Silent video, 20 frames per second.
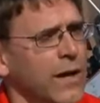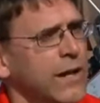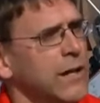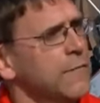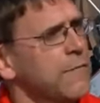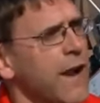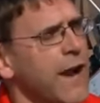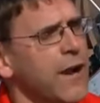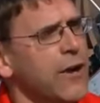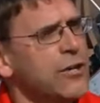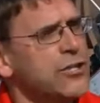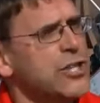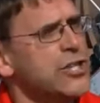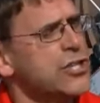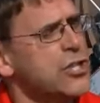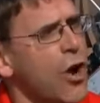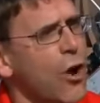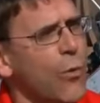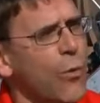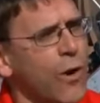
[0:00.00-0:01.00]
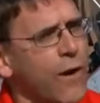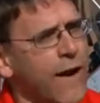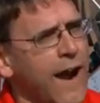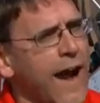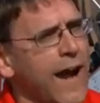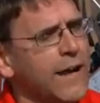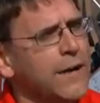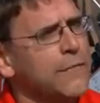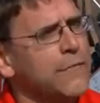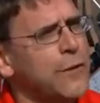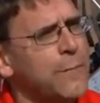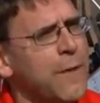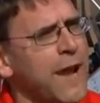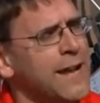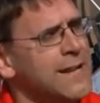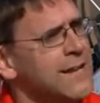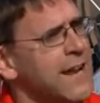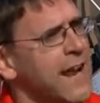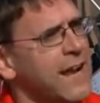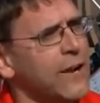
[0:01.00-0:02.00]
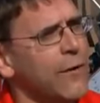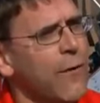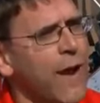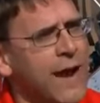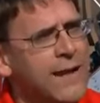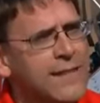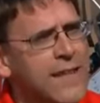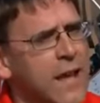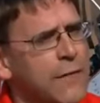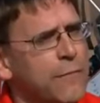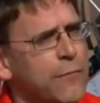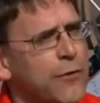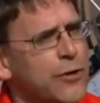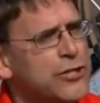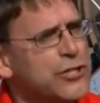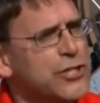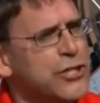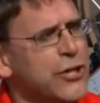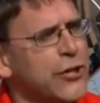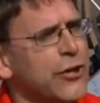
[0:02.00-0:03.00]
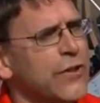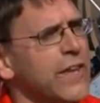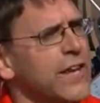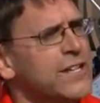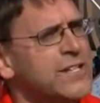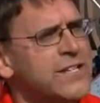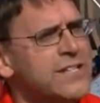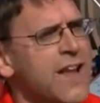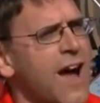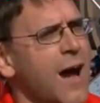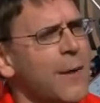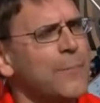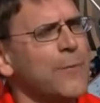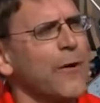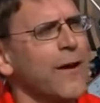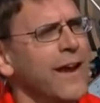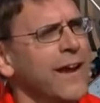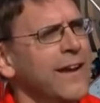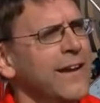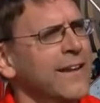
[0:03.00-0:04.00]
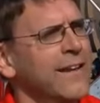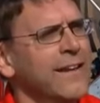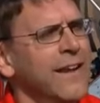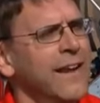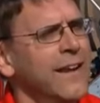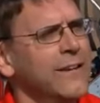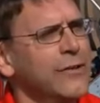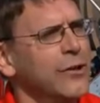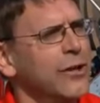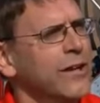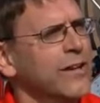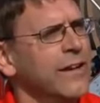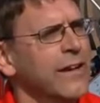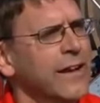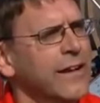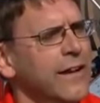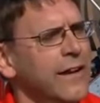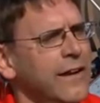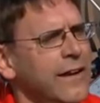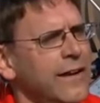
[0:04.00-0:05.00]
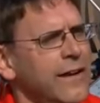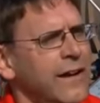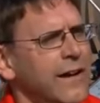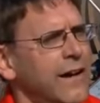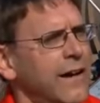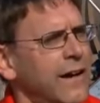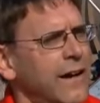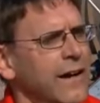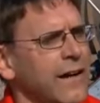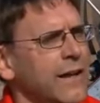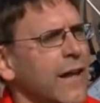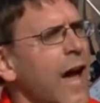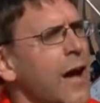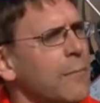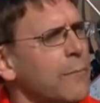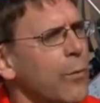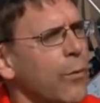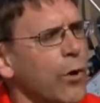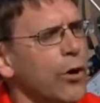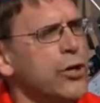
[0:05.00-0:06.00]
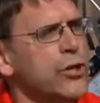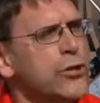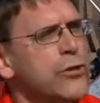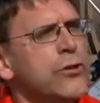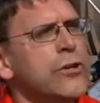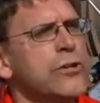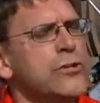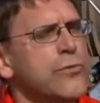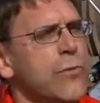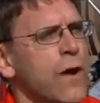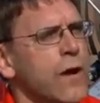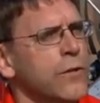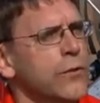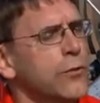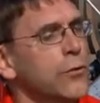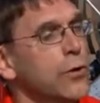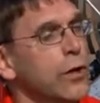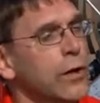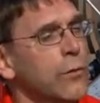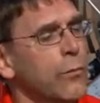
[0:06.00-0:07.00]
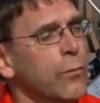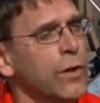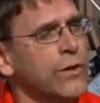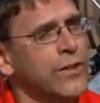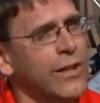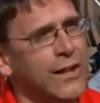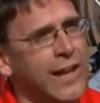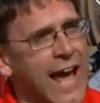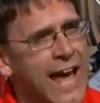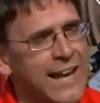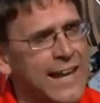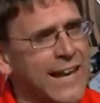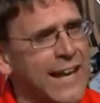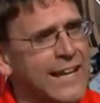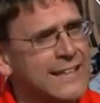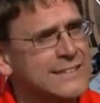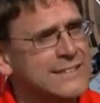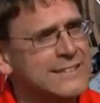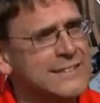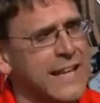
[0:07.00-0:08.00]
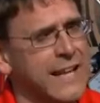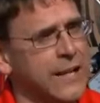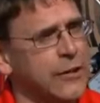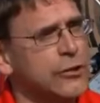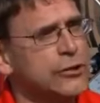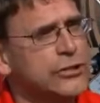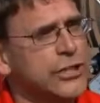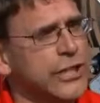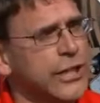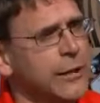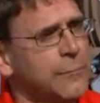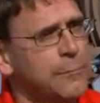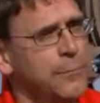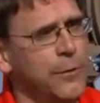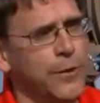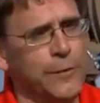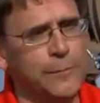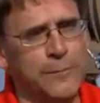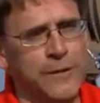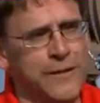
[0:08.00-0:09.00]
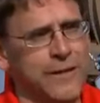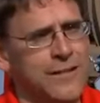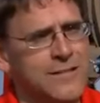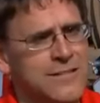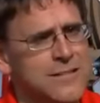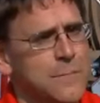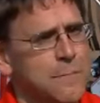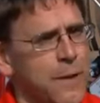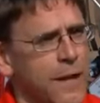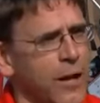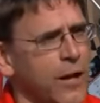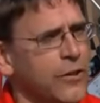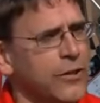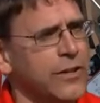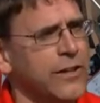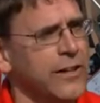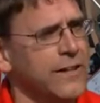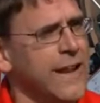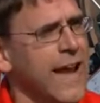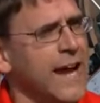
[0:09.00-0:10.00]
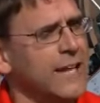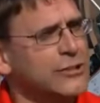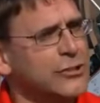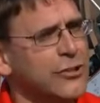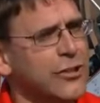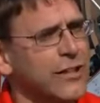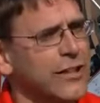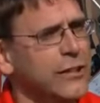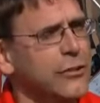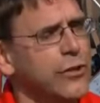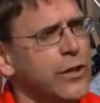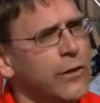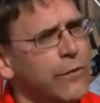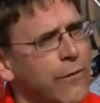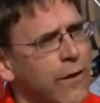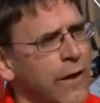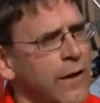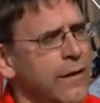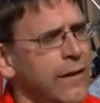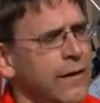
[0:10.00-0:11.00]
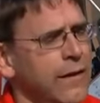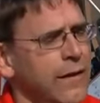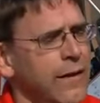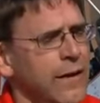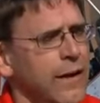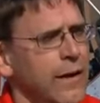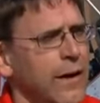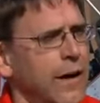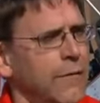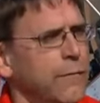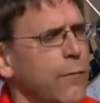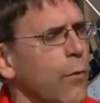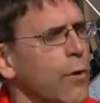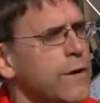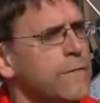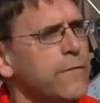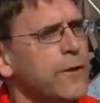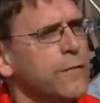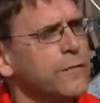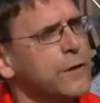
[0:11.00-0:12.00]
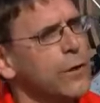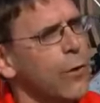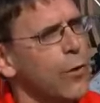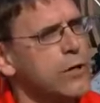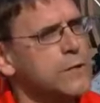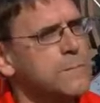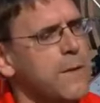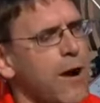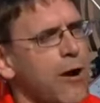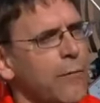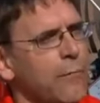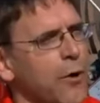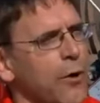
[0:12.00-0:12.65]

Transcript: conveyor just don't wear out if you maintain it right that first year. They just operate, and you can get a lot more units run through it with a lot less energy input, because the belt, naturally, you can run 40-50 horsepower